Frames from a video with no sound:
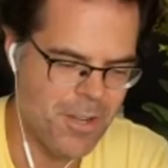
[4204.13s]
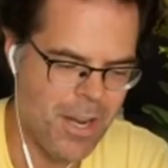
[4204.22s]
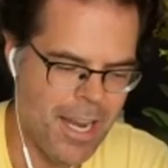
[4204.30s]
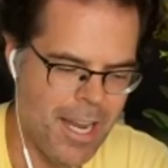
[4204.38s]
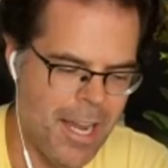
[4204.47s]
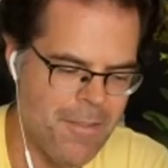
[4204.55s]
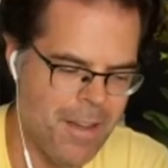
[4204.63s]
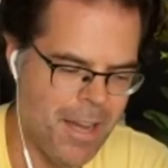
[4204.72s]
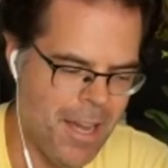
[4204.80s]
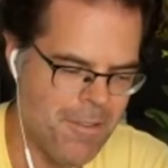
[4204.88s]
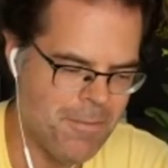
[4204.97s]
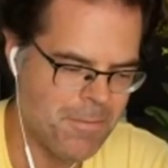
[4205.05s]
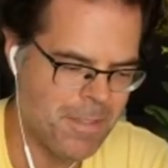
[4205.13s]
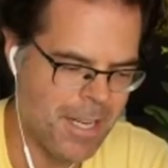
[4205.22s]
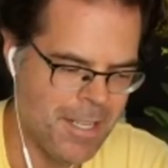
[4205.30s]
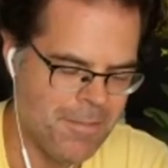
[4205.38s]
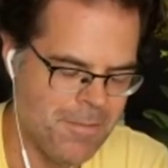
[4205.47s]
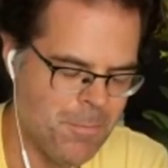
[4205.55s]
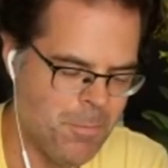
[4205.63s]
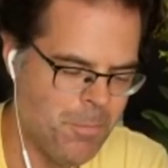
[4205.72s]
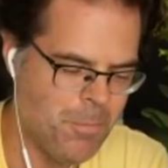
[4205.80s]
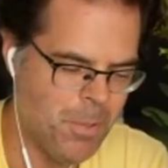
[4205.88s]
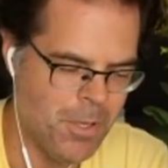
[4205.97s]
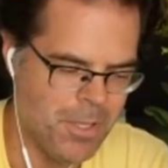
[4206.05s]
I, I have kind of
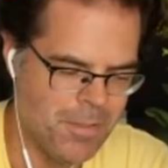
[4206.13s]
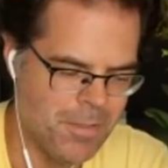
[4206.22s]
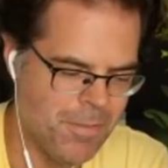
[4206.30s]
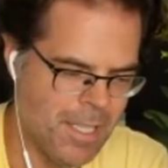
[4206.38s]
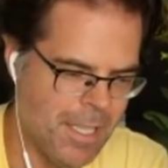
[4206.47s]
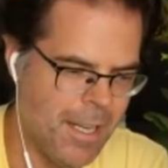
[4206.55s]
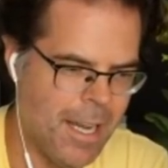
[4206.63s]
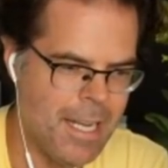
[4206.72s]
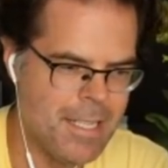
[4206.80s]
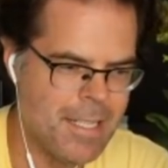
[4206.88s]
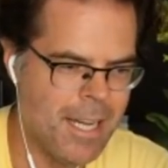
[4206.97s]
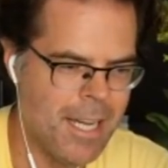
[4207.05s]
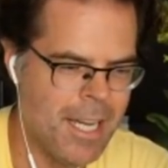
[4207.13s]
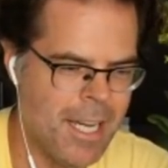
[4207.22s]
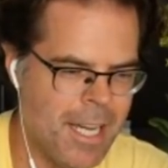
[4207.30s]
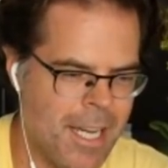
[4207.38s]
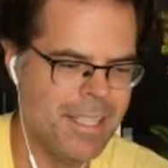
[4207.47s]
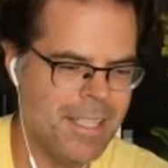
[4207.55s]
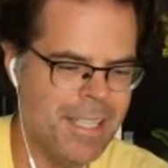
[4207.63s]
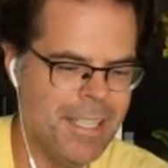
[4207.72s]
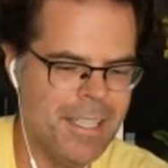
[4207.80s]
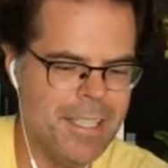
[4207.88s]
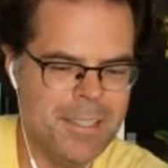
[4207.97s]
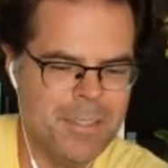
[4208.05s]
poked fun at High Times
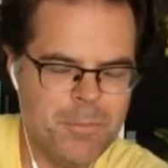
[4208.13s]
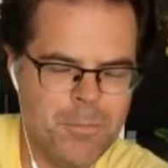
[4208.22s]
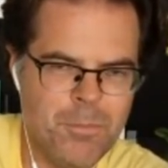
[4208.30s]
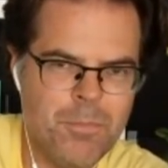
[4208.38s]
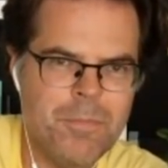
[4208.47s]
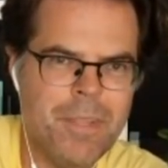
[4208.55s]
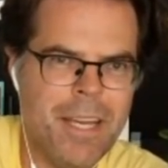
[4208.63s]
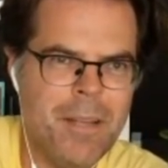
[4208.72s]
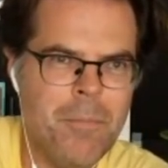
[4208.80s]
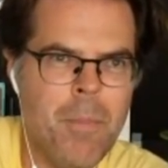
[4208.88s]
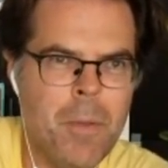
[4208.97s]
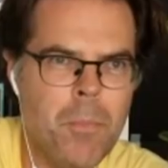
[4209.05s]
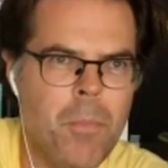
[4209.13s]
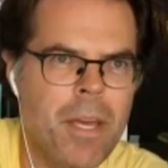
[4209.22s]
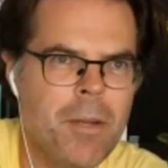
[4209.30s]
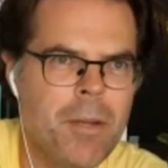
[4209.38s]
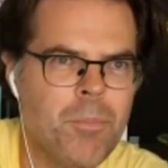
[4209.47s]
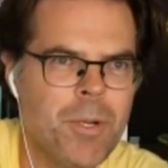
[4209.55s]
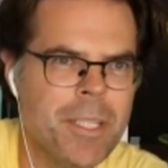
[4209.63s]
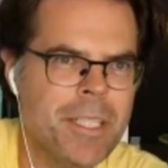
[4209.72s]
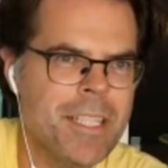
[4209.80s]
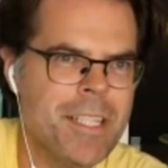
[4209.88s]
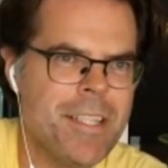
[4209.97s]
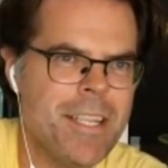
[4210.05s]
uh, and MedMen
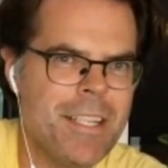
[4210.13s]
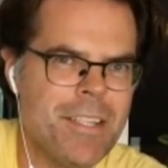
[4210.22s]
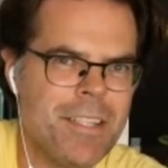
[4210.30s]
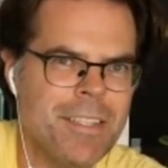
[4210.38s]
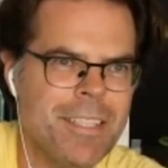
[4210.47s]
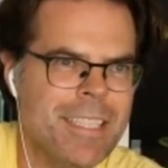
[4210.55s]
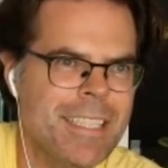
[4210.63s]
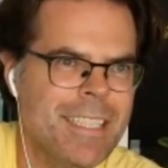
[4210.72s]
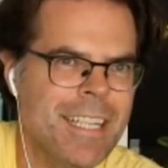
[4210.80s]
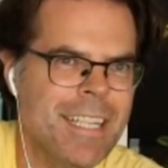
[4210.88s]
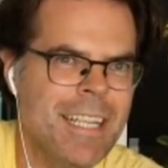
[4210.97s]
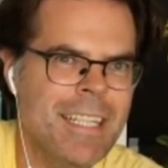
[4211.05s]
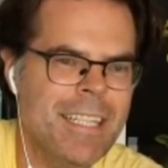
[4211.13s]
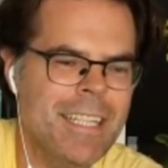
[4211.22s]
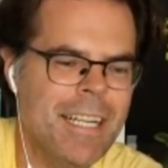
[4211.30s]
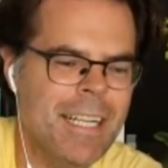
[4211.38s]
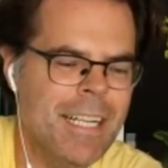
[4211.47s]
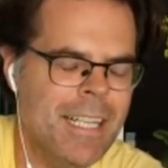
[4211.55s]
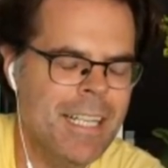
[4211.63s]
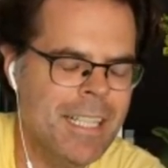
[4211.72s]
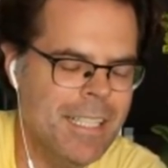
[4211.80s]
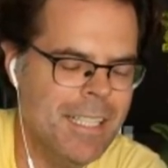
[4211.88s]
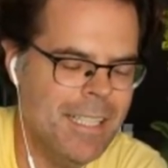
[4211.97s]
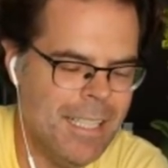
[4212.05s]
pretty incessantly, and
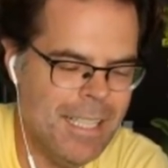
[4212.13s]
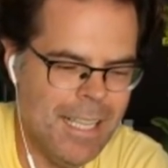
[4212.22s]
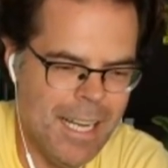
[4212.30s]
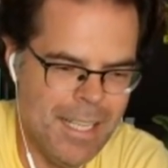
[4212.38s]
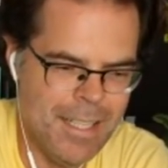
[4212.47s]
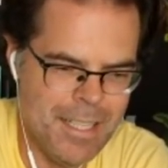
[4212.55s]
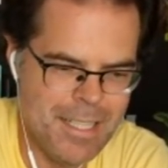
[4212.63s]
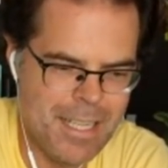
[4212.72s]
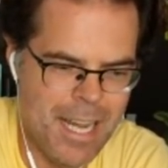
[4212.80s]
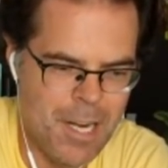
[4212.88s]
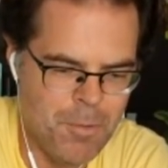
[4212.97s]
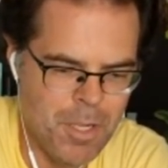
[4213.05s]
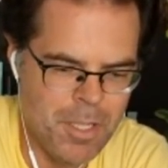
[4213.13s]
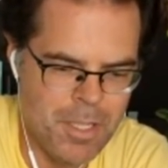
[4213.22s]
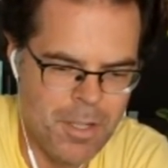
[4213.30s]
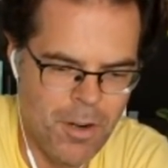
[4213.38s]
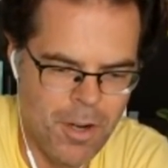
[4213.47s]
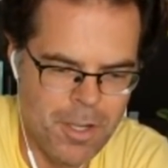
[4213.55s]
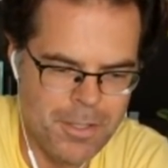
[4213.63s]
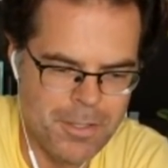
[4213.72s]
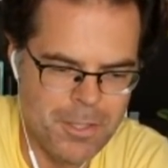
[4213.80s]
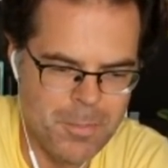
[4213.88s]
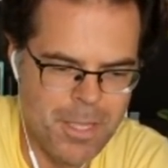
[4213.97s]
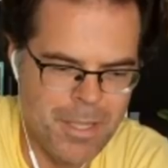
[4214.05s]
uh, and this guy wrote an
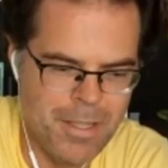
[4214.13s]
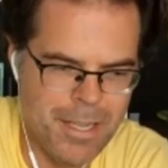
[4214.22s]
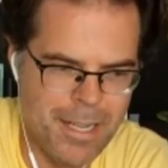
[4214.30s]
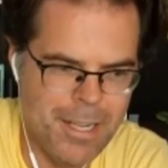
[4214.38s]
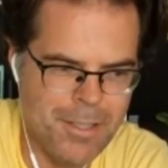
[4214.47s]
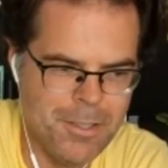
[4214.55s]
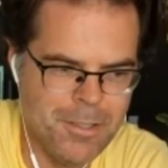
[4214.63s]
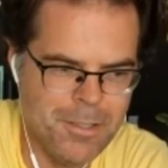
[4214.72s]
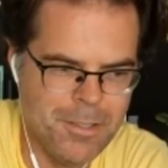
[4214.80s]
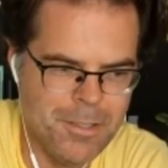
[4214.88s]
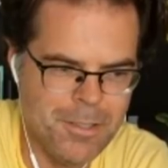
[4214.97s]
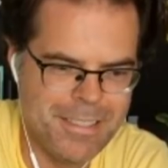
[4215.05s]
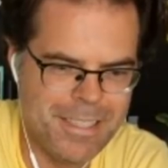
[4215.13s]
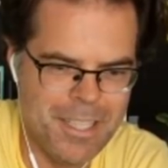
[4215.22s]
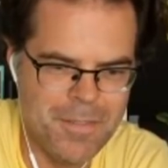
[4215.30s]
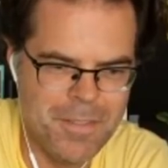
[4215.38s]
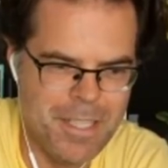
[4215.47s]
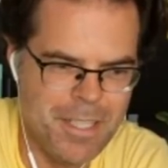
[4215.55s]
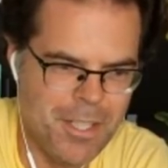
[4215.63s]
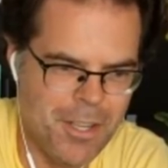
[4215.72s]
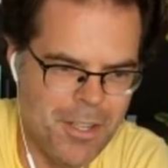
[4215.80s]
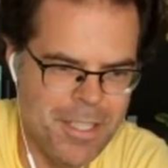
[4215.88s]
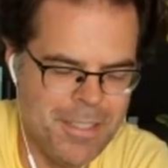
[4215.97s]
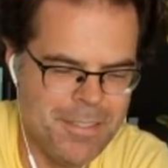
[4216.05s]
article about how kind of the
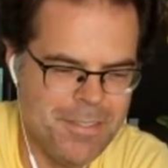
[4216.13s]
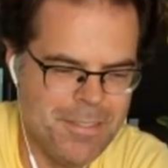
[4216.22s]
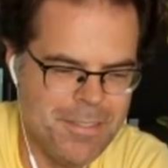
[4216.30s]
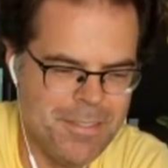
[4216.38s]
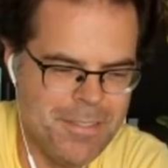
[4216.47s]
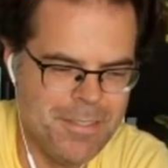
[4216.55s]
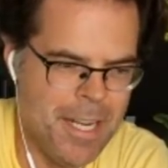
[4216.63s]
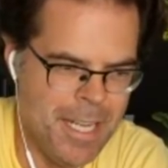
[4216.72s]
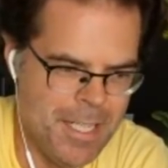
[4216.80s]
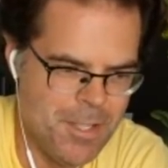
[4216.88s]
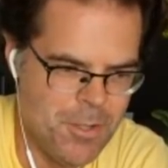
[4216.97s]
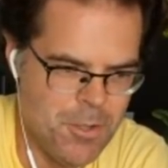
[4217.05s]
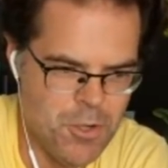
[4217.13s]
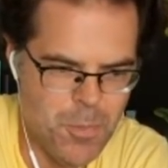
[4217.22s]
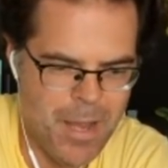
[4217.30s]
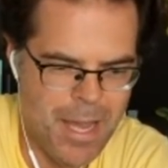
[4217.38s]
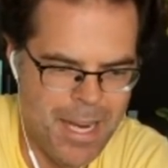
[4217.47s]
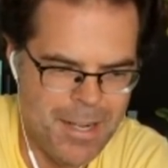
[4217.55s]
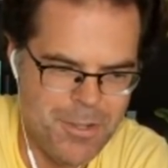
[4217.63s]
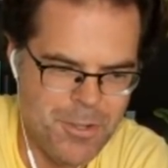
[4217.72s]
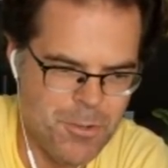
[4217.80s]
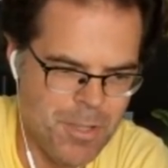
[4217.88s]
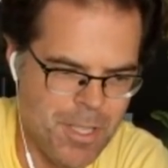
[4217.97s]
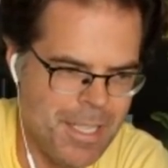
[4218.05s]
current finance douchebags
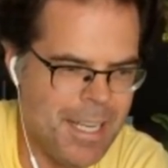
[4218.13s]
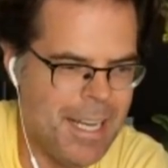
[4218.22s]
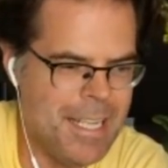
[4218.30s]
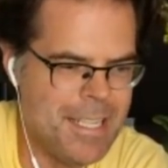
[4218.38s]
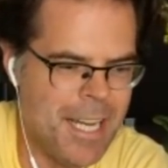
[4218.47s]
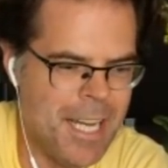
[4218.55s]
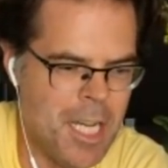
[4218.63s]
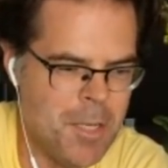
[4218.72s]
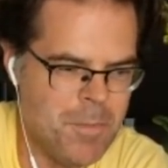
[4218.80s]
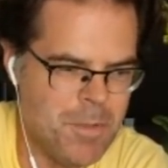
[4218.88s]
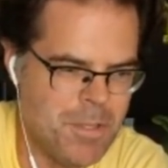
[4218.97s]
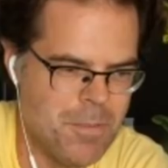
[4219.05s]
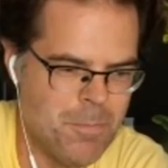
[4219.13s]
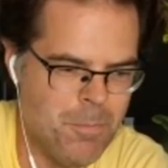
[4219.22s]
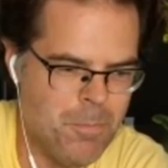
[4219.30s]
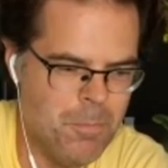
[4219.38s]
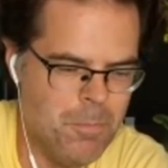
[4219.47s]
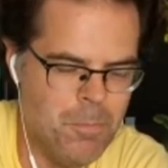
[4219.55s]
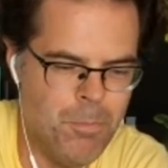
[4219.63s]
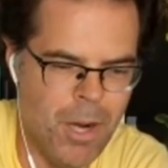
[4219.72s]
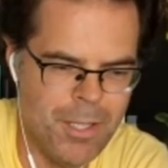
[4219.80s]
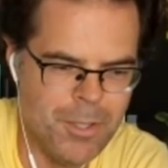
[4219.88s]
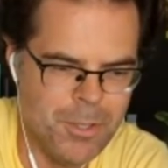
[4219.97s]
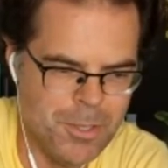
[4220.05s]
who run High Times
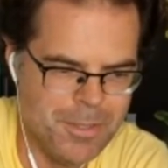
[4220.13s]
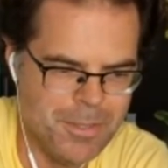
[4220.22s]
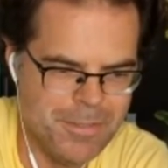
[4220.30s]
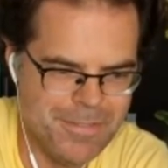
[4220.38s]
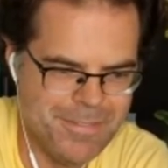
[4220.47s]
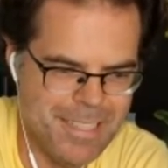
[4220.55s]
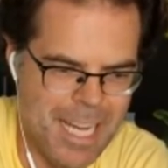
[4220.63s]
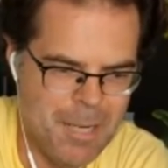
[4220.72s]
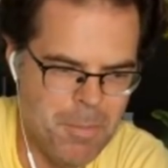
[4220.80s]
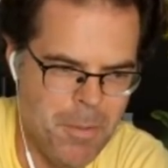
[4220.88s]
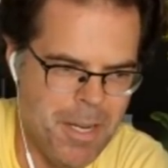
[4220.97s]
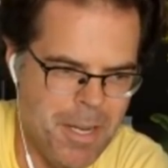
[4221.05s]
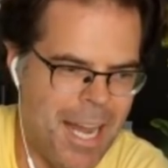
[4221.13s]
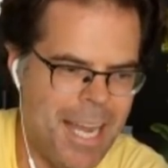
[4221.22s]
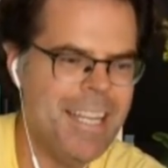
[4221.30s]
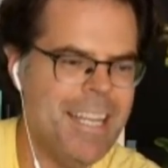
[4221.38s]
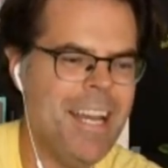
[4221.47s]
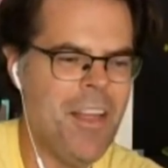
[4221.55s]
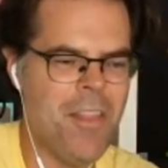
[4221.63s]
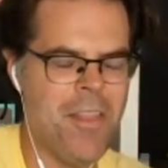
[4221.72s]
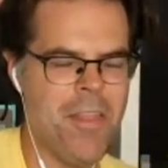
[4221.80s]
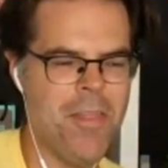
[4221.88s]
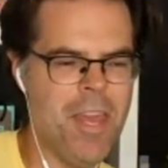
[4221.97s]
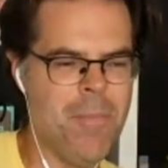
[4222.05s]
bungled that. I mean, high
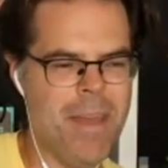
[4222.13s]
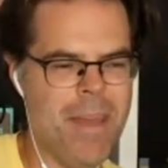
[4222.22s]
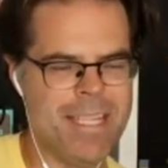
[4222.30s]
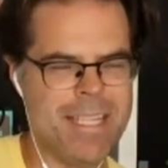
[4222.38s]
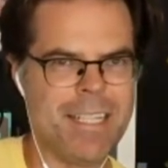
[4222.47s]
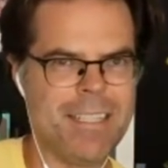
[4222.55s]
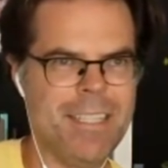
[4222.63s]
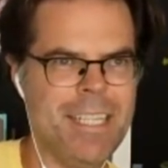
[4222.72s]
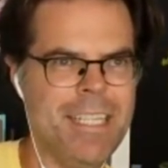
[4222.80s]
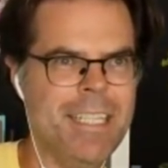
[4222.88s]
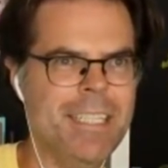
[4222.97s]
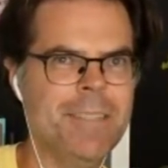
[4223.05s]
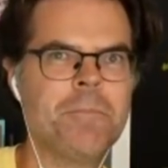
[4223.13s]
they basically